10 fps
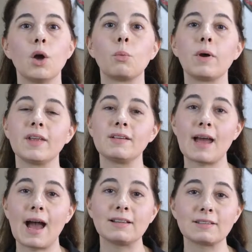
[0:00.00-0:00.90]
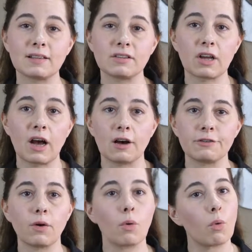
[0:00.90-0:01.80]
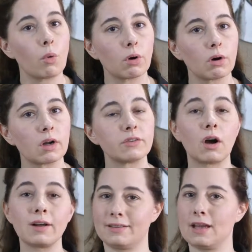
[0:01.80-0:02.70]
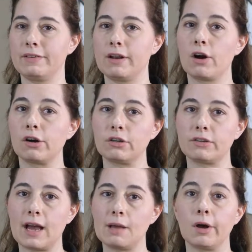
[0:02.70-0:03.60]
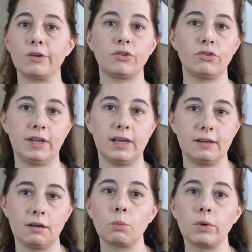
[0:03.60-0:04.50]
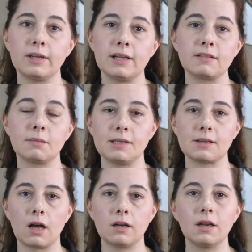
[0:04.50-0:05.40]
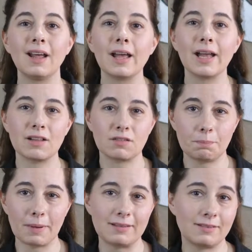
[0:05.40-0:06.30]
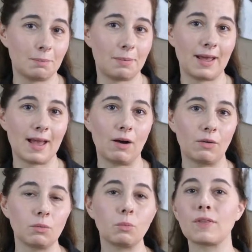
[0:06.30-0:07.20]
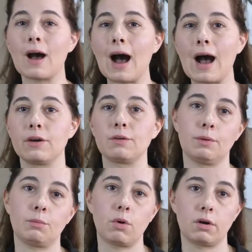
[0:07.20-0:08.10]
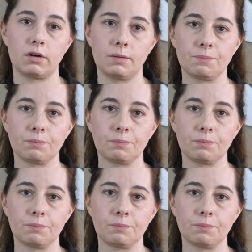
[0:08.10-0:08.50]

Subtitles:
When the task is tough or a dog is having a harder time understanding what needs to be done, it's best to pay out with a higher reward.